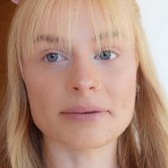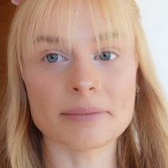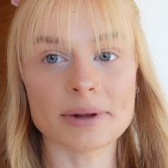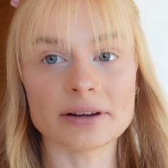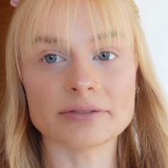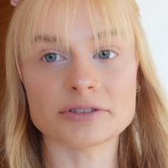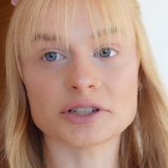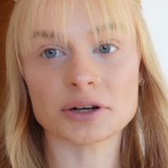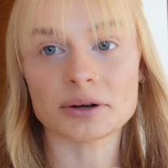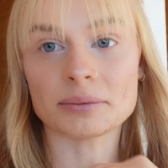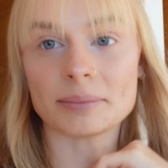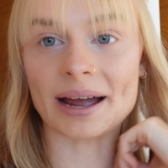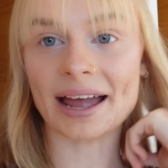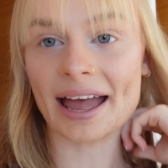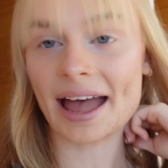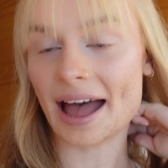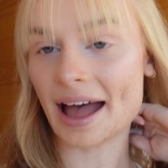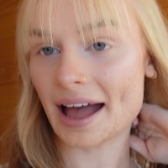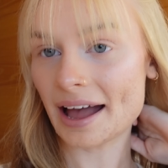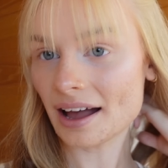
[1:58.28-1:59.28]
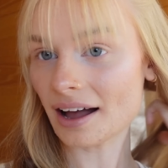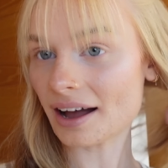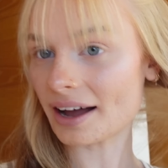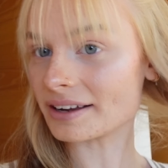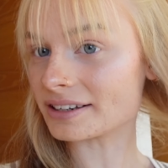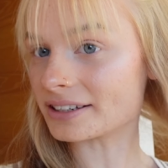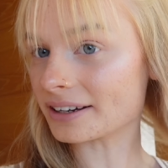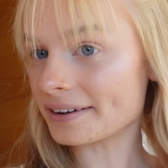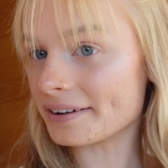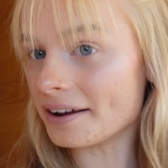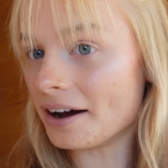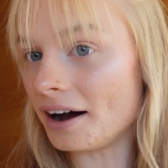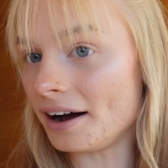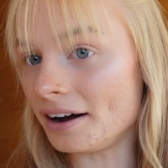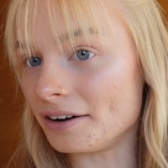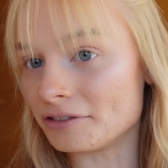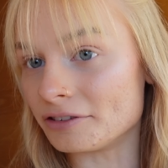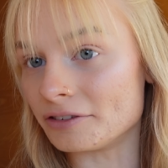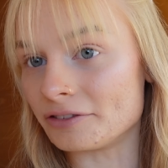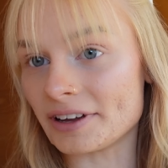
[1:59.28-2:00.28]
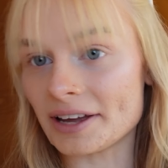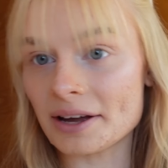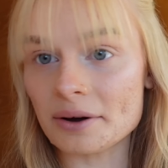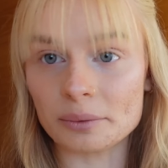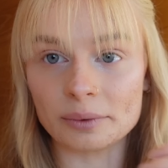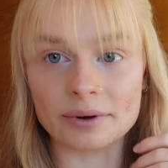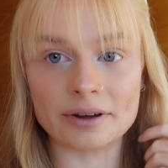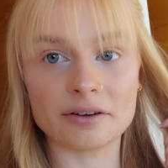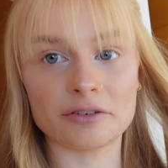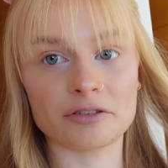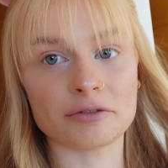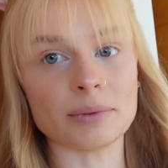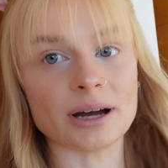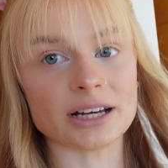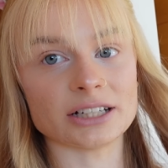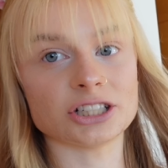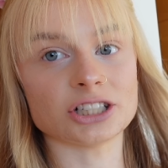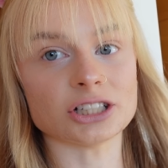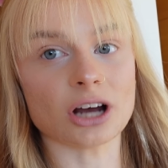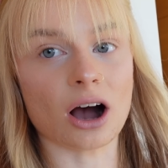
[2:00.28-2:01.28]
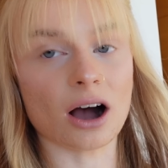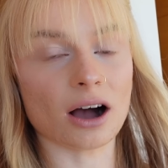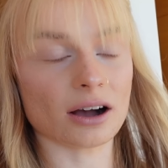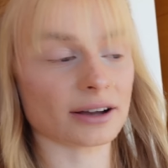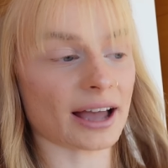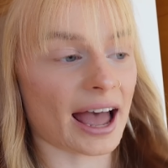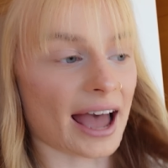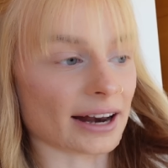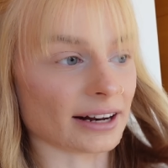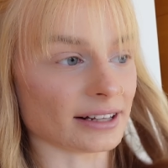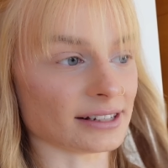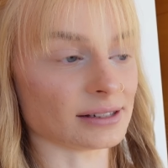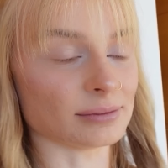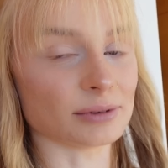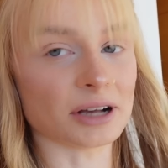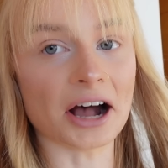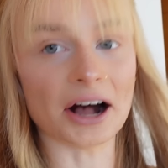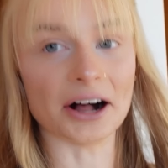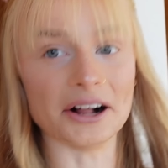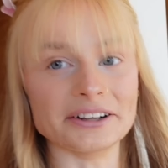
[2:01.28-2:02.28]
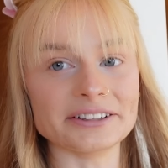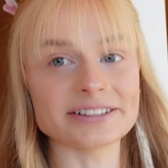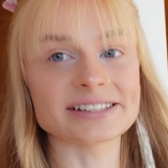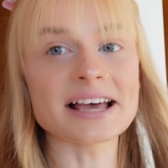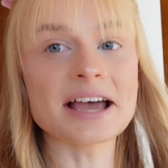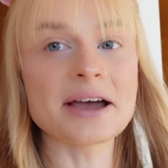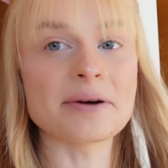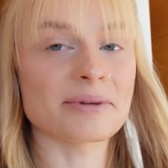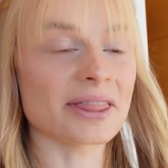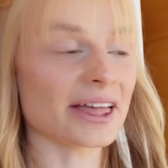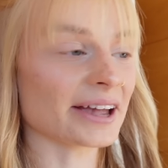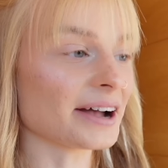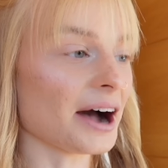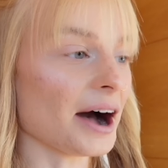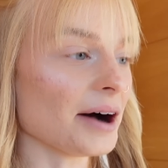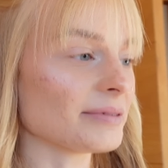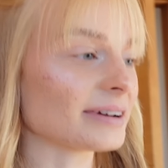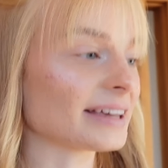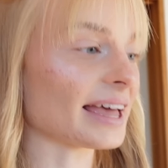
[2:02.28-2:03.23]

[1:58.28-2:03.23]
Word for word: the middle of doing my hair, I done half of it with my shark, adding some curls, but then Kawa